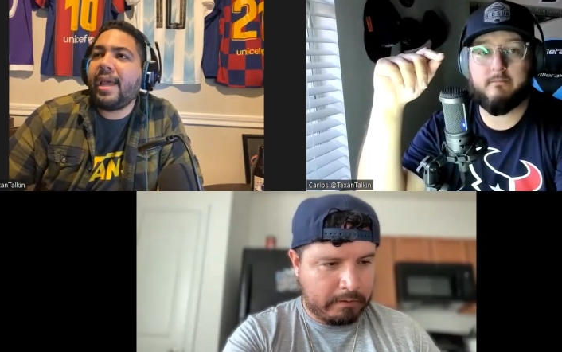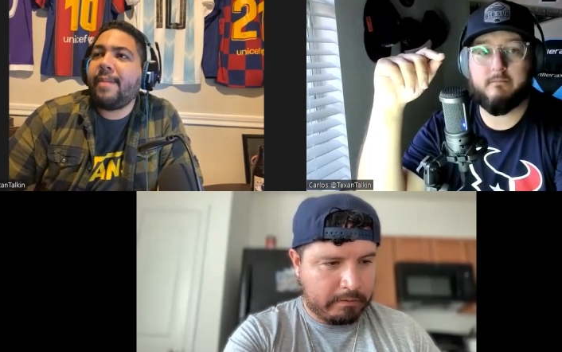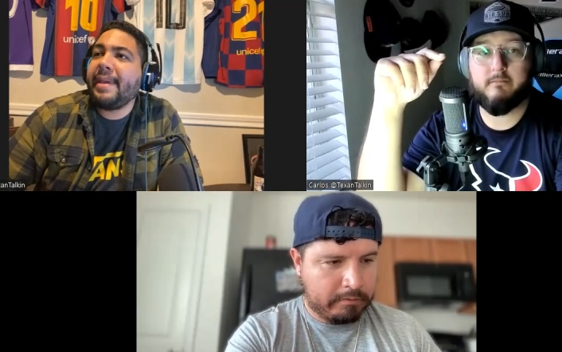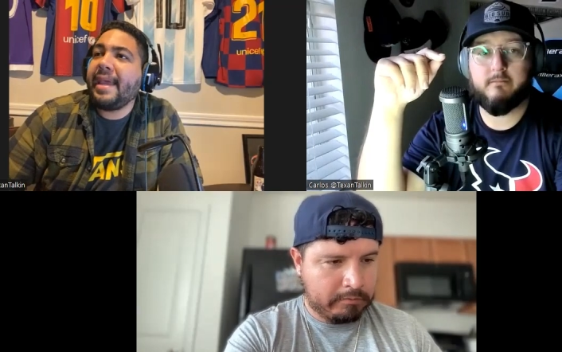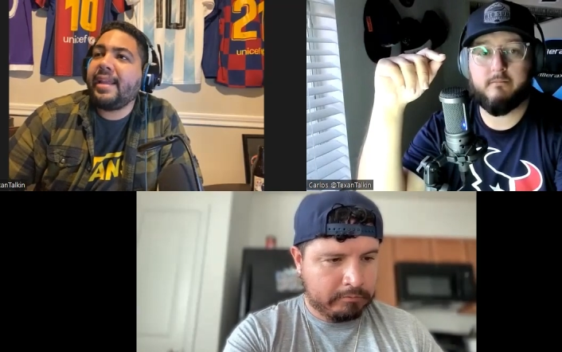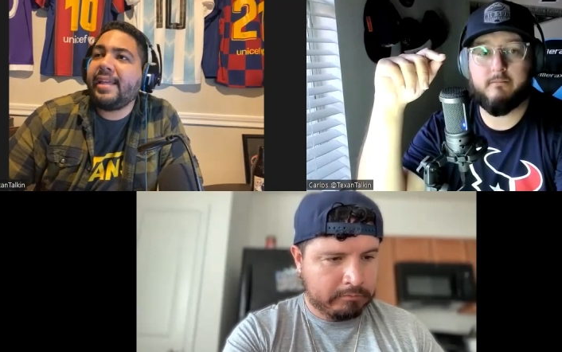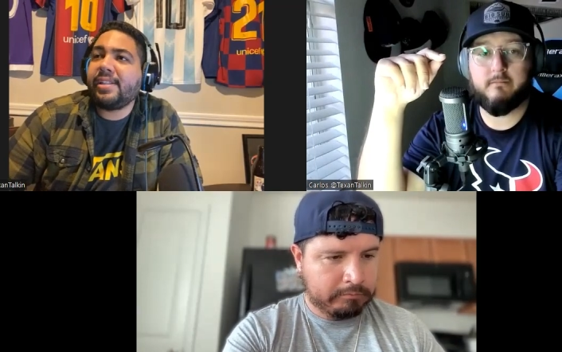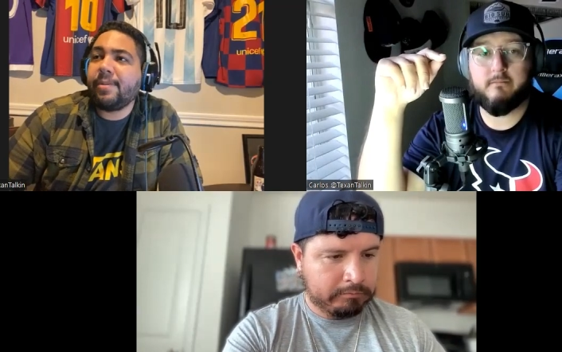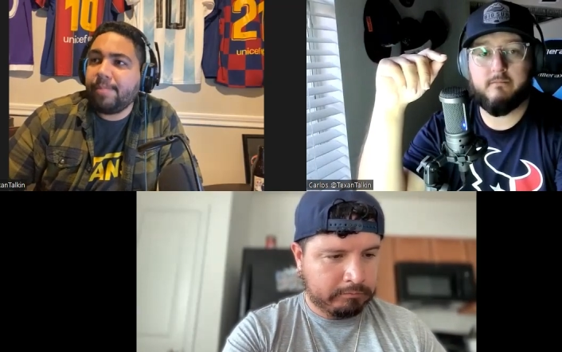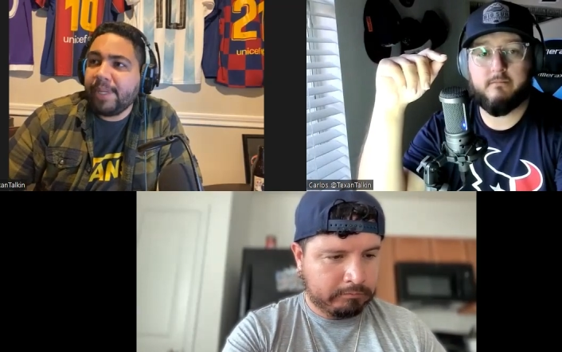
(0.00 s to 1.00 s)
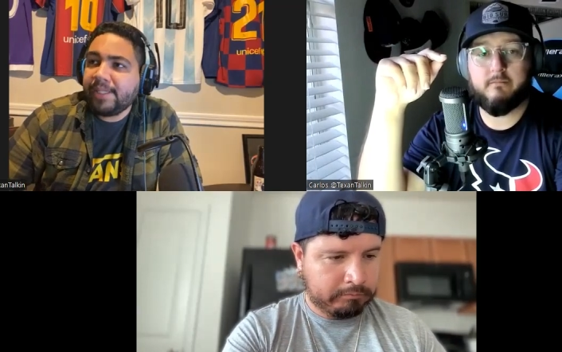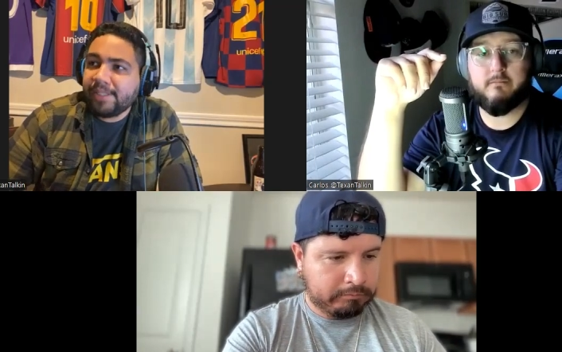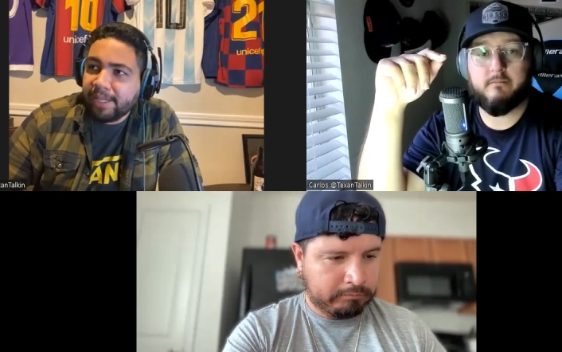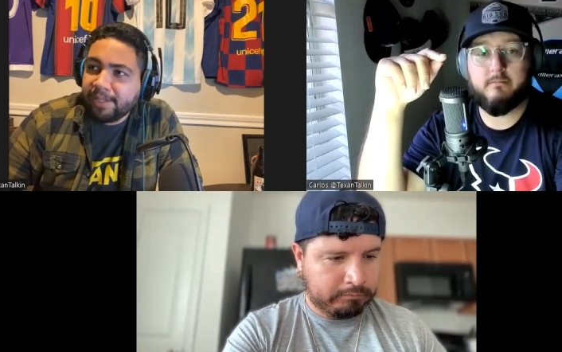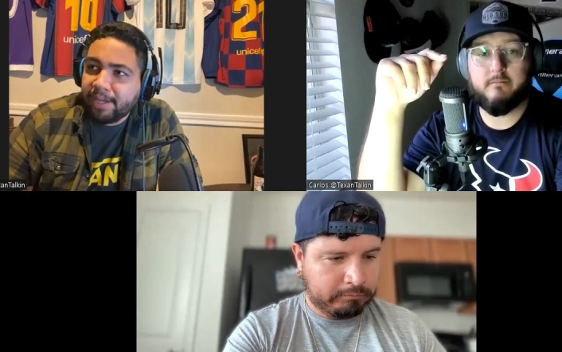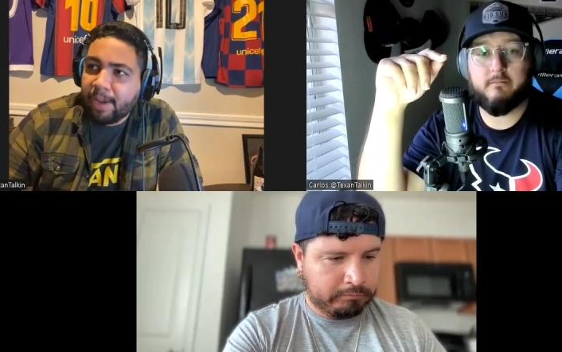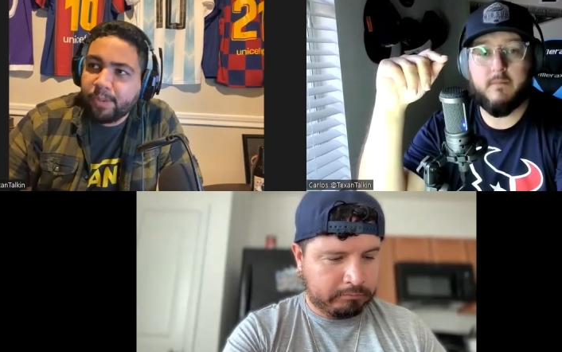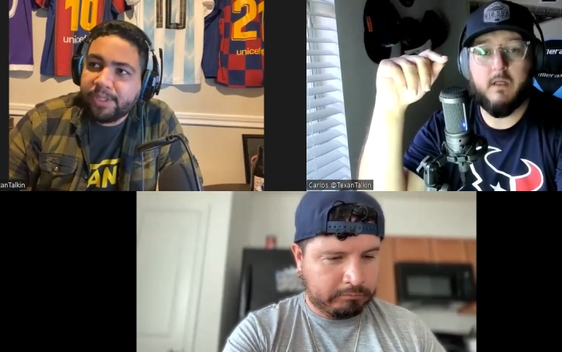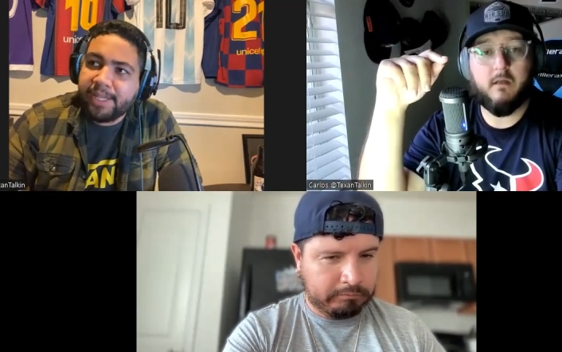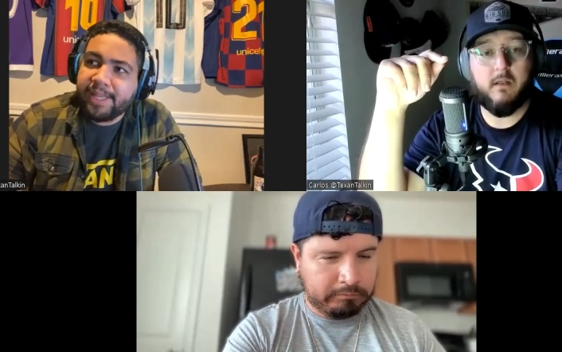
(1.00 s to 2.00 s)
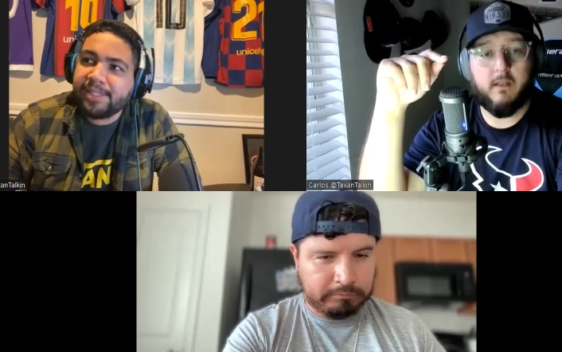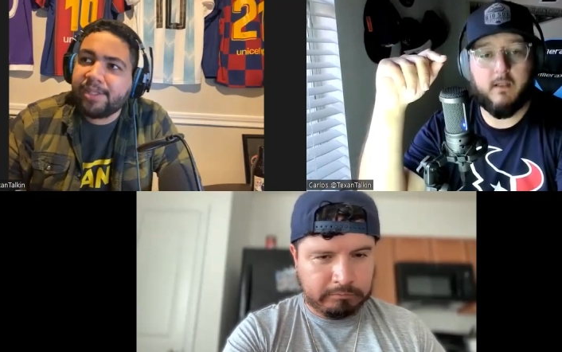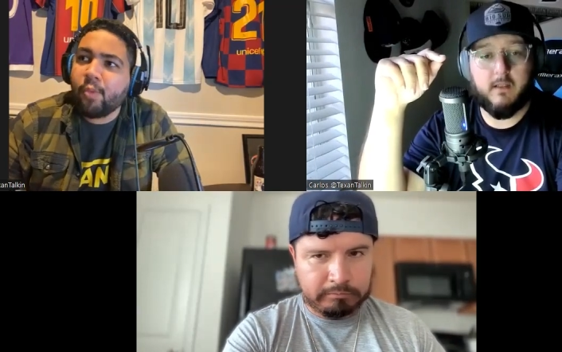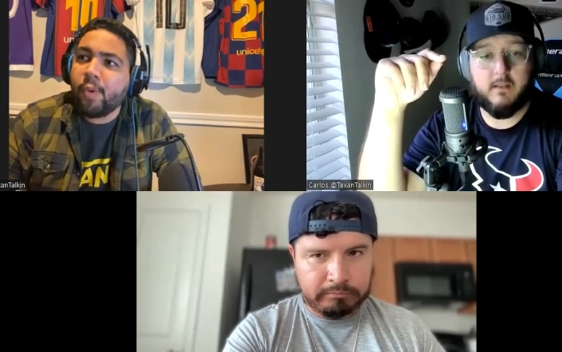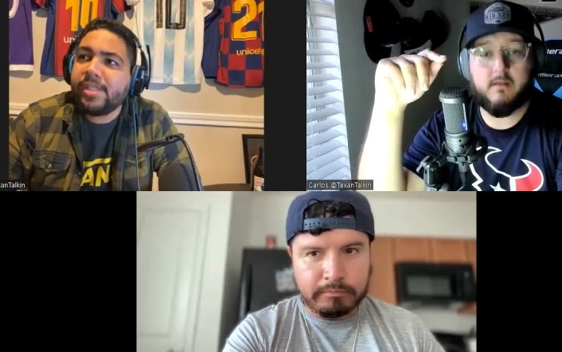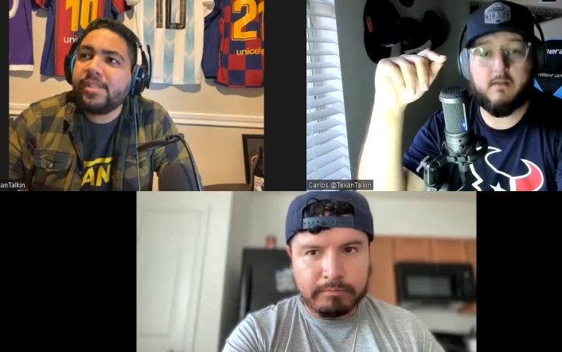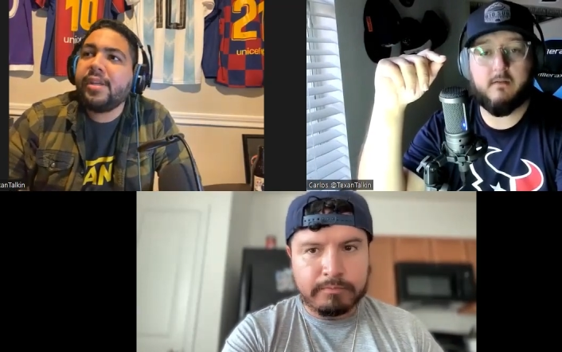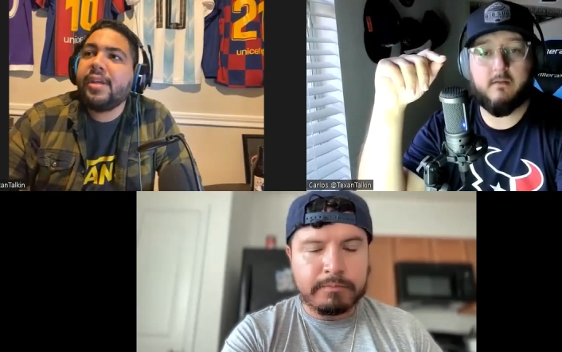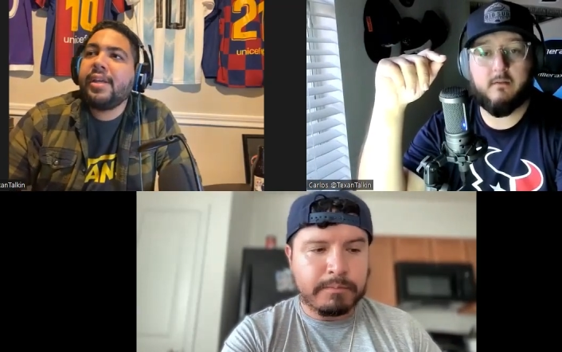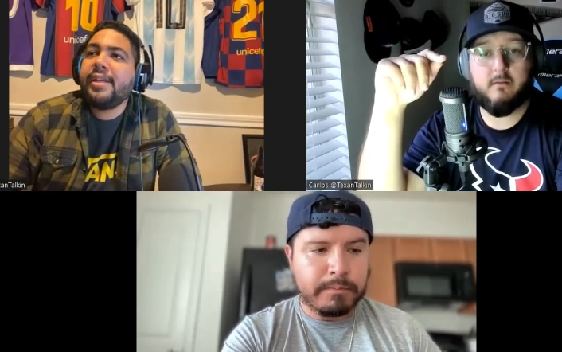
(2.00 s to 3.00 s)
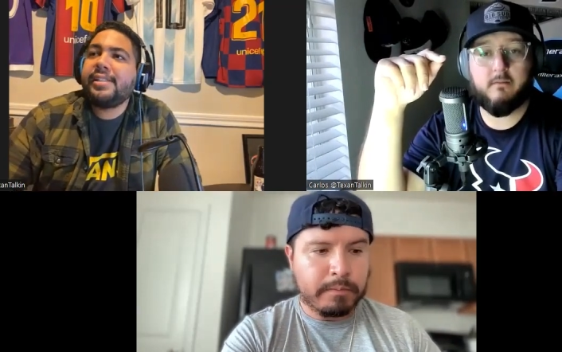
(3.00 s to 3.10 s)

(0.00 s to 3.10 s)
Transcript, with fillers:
Speaker 1: That man is a beast. That, I would say that's the one yes.